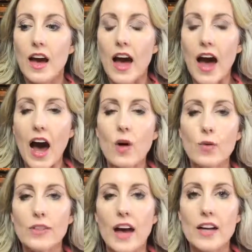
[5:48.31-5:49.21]

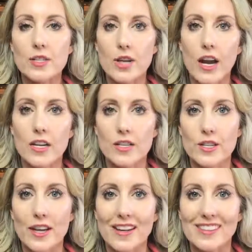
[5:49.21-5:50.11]
how would that
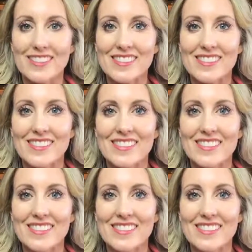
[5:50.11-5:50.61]
change things?